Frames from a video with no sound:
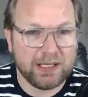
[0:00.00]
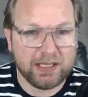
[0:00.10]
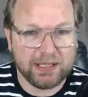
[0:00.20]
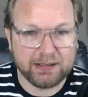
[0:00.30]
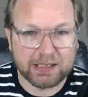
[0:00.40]

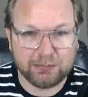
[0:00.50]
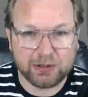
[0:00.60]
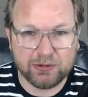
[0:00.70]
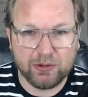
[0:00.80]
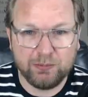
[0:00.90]
and I'm
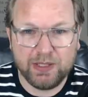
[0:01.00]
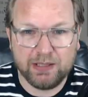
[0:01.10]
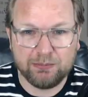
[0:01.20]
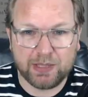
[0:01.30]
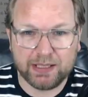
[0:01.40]
going to
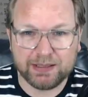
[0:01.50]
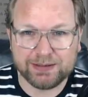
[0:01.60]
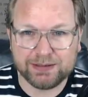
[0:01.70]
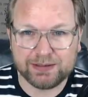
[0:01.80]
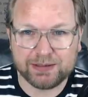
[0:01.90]
update my
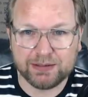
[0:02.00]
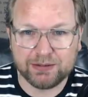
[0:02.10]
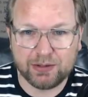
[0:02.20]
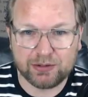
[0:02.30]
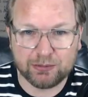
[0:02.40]
existing
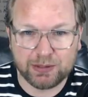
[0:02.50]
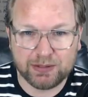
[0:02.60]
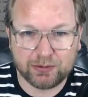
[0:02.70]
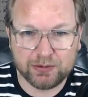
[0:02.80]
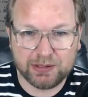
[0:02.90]

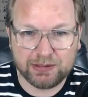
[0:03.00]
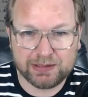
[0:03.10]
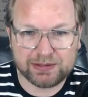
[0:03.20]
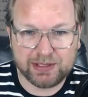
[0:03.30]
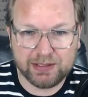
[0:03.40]
document, or then
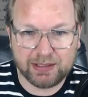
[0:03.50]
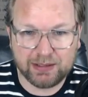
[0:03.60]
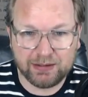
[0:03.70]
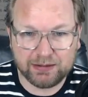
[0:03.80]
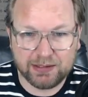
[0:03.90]
let's say
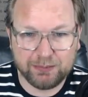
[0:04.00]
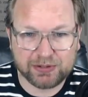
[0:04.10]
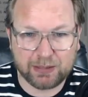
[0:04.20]
keep